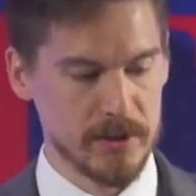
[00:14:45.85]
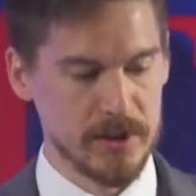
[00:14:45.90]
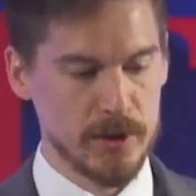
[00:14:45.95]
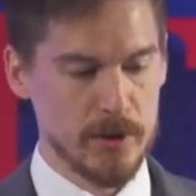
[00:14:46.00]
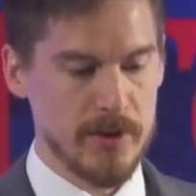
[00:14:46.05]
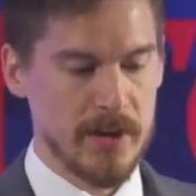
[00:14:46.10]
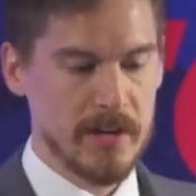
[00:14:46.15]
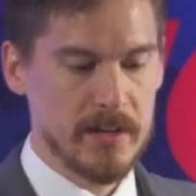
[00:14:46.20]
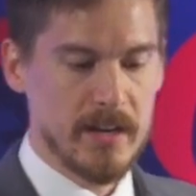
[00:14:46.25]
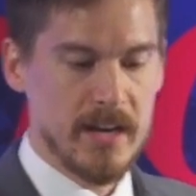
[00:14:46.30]
And
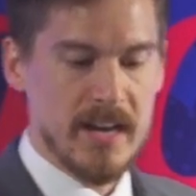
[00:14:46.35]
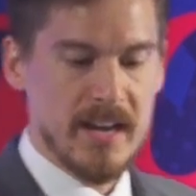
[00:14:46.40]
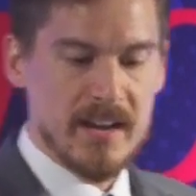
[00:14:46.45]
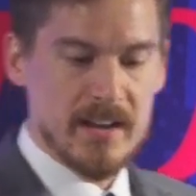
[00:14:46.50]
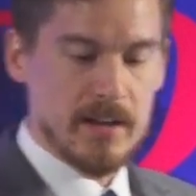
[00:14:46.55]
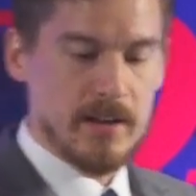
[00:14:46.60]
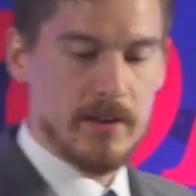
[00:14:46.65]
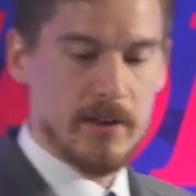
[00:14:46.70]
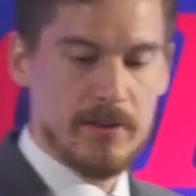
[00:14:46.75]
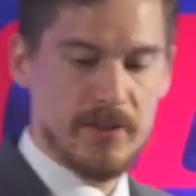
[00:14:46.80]
so then
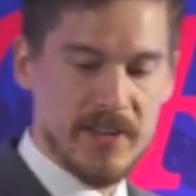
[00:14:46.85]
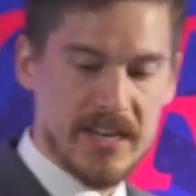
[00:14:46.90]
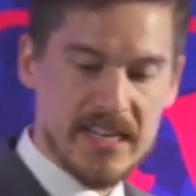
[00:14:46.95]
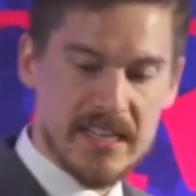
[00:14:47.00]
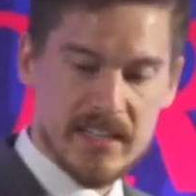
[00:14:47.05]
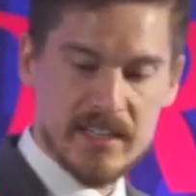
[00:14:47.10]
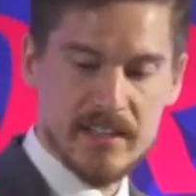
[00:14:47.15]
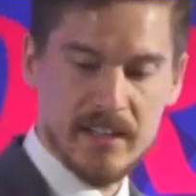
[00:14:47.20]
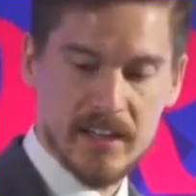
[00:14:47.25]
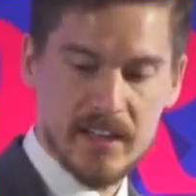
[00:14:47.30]

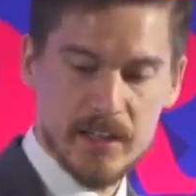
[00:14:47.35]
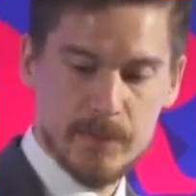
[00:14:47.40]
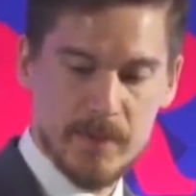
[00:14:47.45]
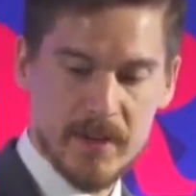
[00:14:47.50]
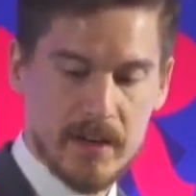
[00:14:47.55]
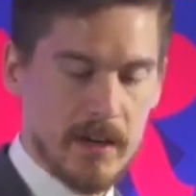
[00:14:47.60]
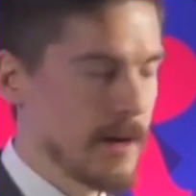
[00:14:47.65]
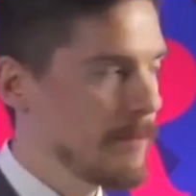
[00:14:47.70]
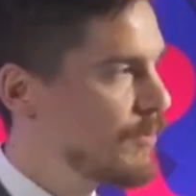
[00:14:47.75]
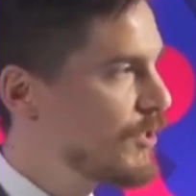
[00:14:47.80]
these things
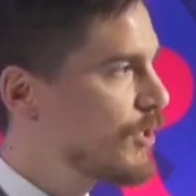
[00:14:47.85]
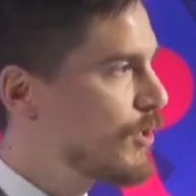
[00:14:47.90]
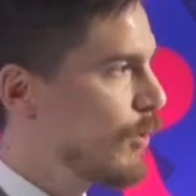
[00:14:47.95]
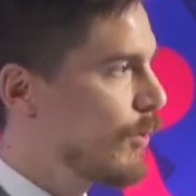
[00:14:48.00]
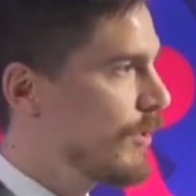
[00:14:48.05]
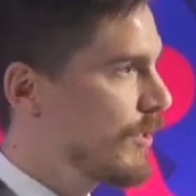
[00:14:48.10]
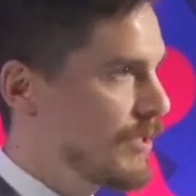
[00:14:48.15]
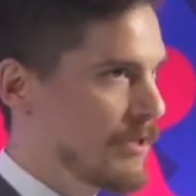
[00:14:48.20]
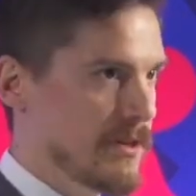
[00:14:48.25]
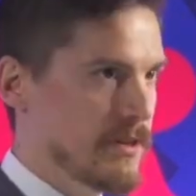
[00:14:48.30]
become
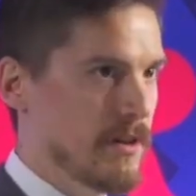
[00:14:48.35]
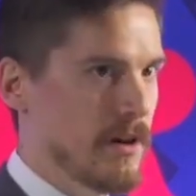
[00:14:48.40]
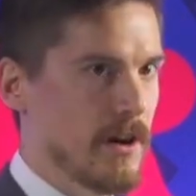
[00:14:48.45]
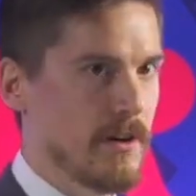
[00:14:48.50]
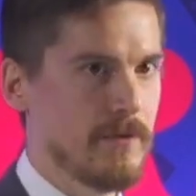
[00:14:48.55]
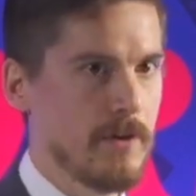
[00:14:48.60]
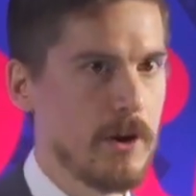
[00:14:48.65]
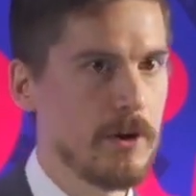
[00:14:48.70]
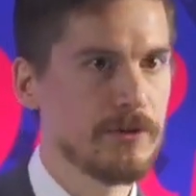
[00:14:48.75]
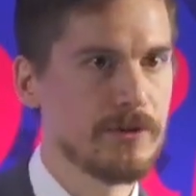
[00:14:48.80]
sources
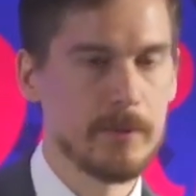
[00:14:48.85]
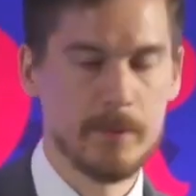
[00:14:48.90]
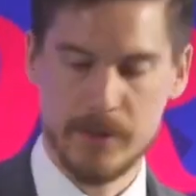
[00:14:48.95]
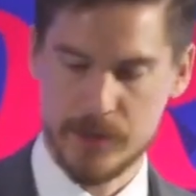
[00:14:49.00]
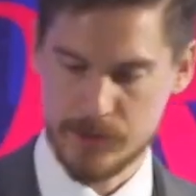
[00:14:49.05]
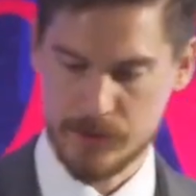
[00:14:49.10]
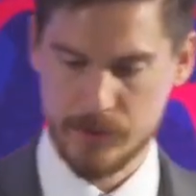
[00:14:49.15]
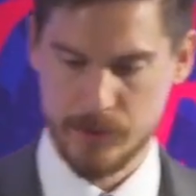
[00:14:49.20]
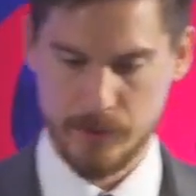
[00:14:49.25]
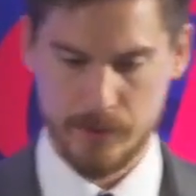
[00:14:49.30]
of
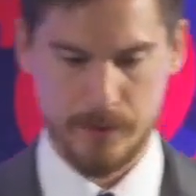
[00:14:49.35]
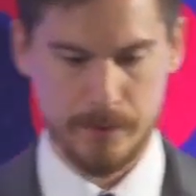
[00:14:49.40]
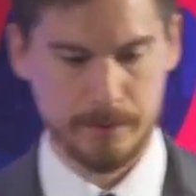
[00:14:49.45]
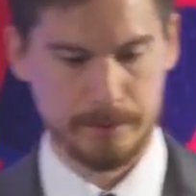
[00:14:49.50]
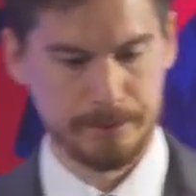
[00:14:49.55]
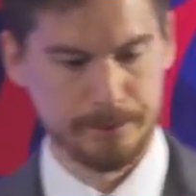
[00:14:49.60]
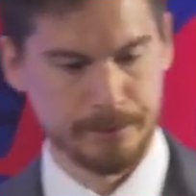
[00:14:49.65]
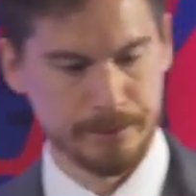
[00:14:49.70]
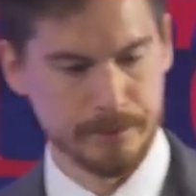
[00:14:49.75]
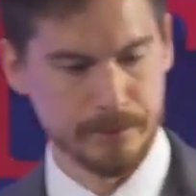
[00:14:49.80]
ultimate truth.
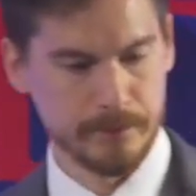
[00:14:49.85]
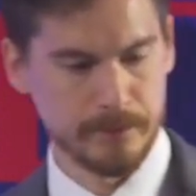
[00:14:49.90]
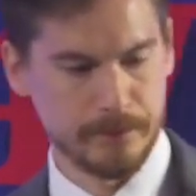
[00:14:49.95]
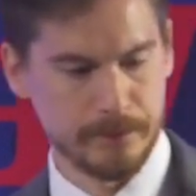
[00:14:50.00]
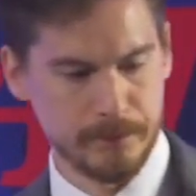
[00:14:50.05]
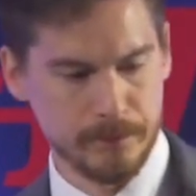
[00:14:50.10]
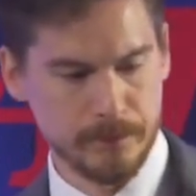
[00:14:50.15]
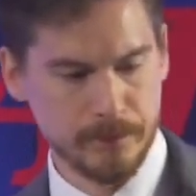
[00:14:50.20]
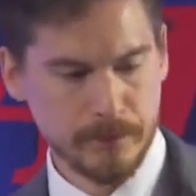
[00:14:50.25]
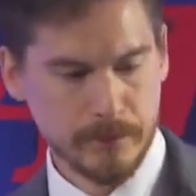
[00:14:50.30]

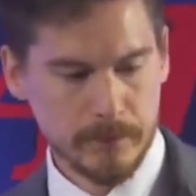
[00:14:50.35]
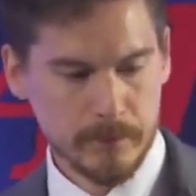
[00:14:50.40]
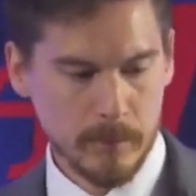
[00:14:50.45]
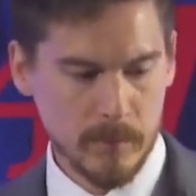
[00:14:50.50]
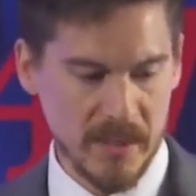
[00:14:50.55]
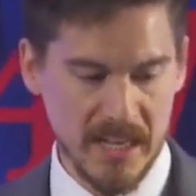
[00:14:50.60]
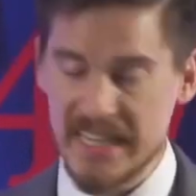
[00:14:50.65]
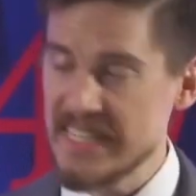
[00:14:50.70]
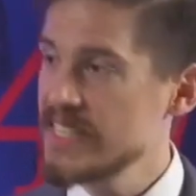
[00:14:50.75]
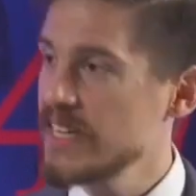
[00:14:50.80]

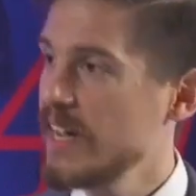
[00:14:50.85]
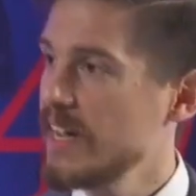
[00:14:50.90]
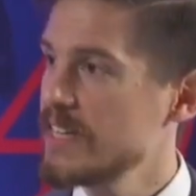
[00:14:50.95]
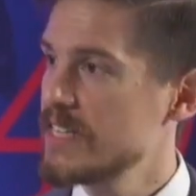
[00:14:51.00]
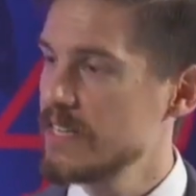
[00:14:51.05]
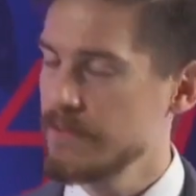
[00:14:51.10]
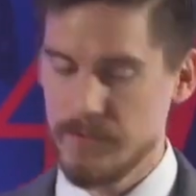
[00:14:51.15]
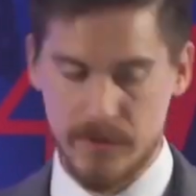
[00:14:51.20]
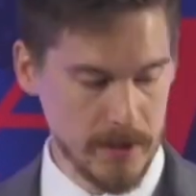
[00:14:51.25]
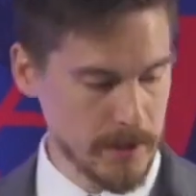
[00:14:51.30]
And
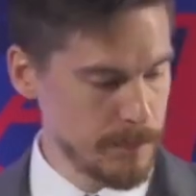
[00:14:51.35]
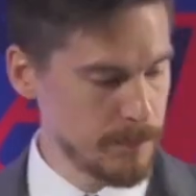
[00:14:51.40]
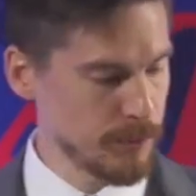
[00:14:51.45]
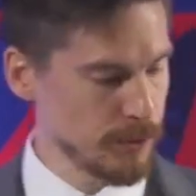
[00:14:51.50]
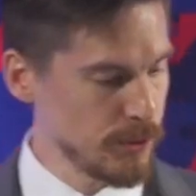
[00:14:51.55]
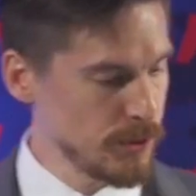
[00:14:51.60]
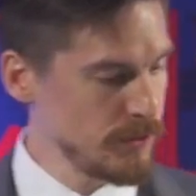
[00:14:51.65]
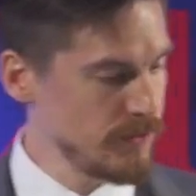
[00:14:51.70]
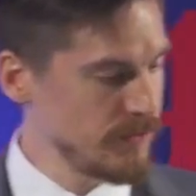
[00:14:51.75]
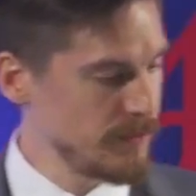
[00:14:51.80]
scientific
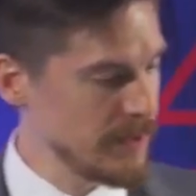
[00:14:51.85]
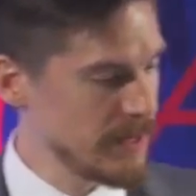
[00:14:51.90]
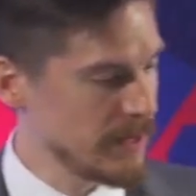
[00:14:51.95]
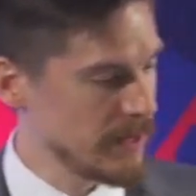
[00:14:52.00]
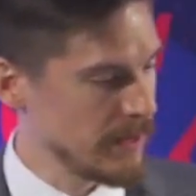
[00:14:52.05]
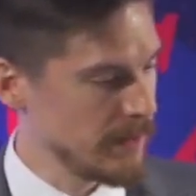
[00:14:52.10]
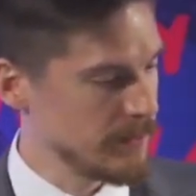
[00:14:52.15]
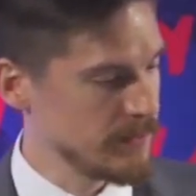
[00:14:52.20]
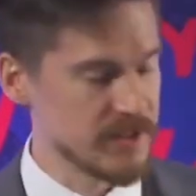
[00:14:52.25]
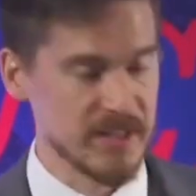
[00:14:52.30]
proof
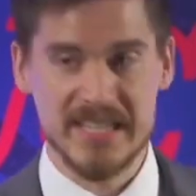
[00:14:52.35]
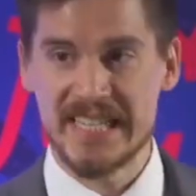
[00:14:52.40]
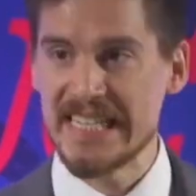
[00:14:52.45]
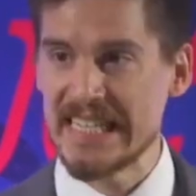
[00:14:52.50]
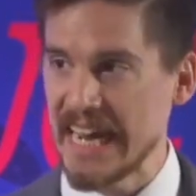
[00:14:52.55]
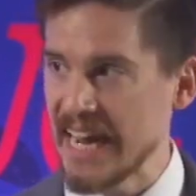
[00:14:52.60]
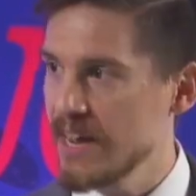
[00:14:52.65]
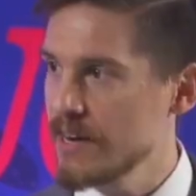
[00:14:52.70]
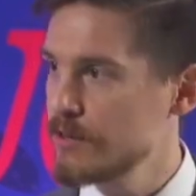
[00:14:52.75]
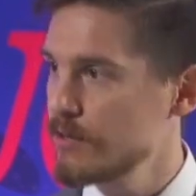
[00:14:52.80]
becomes the
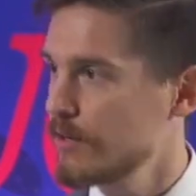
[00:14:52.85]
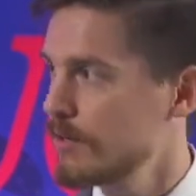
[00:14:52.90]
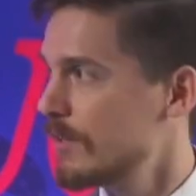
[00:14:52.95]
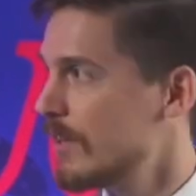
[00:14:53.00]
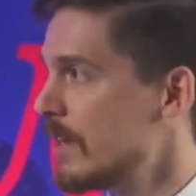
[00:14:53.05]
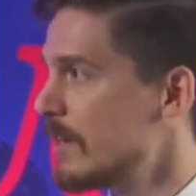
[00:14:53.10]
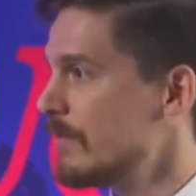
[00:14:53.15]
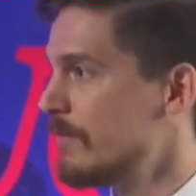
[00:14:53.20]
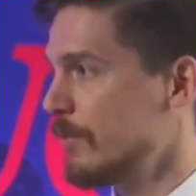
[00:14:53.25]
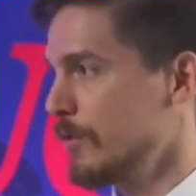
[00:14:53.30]
standard
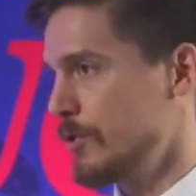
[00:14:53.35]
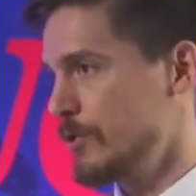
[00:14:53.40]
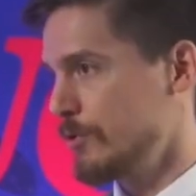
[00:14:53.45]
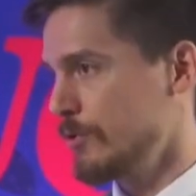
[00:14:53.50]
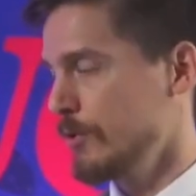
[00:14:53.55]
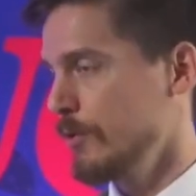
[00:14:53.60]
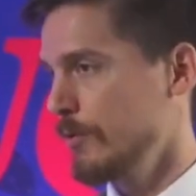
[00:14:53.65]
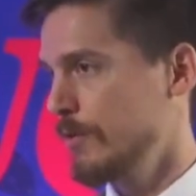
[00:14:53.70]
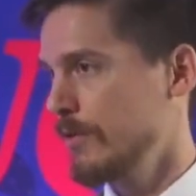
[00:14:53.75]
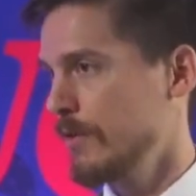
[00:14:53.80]
then for
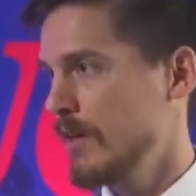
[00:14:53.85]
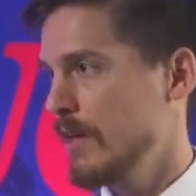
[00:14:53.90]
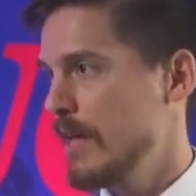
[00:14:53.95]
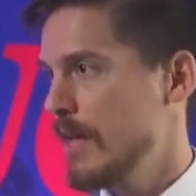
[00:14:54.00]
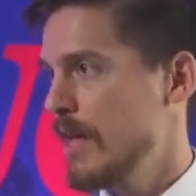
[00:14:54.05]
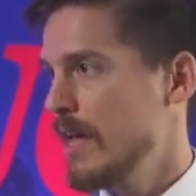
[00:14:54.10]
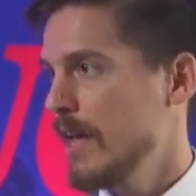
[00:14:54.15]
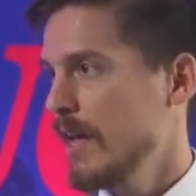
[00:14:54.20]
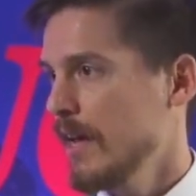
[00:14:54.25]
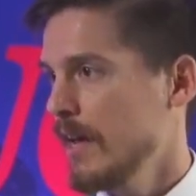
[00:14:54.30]
truth
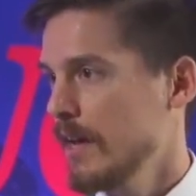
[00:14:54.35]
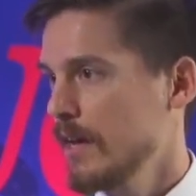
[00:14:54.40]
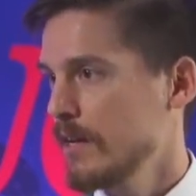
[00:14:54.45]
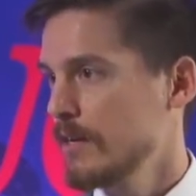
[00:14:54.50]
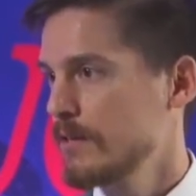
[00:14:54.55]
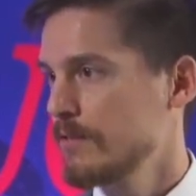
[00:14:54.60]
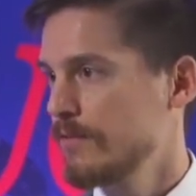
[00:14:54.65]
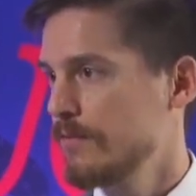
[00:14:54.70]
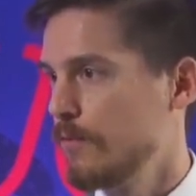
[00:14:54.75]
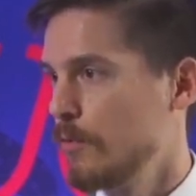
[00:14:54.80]

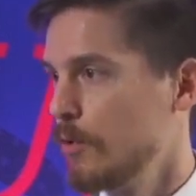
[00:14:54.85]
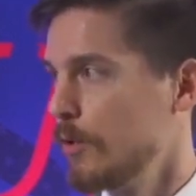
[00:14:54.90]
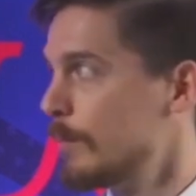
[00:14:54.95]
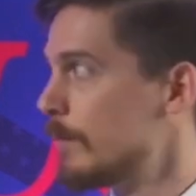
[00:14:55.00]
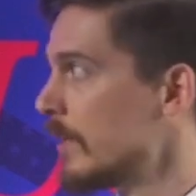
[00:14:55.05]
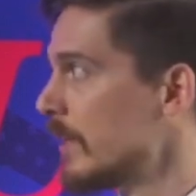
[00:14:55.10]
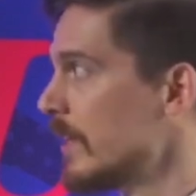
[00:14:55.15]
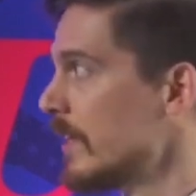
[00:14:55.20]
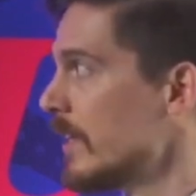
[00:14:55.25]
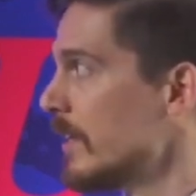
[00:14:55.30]
and for
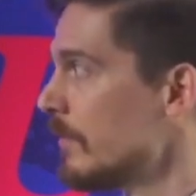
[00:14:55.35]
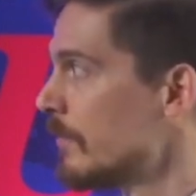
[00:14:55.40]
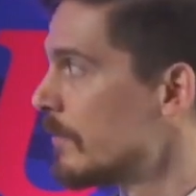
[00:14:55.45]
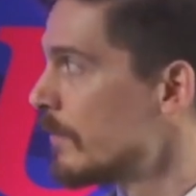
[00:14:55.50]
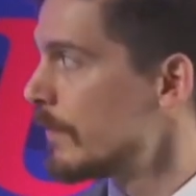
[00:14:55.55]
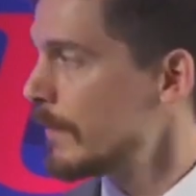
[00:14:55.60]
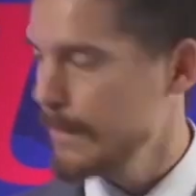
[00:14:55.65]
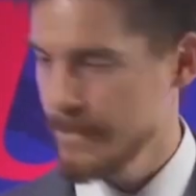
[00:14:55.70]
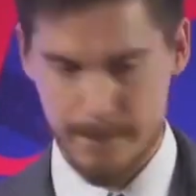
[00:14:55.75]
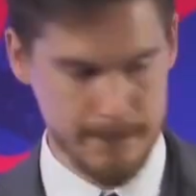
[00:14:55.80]
belief.